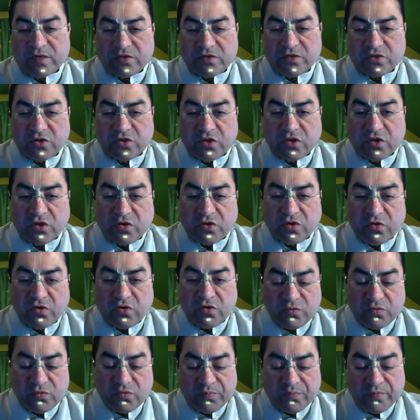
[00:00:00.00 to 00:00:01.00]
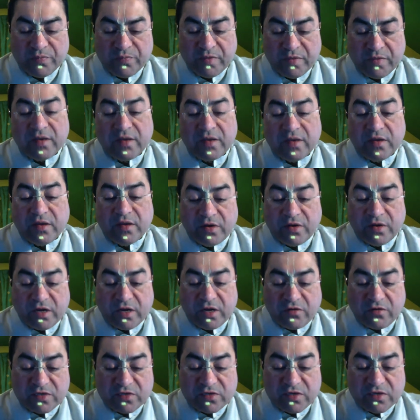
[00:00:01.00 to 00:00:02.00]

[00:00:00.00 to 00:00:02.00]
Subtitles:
So the Guru requests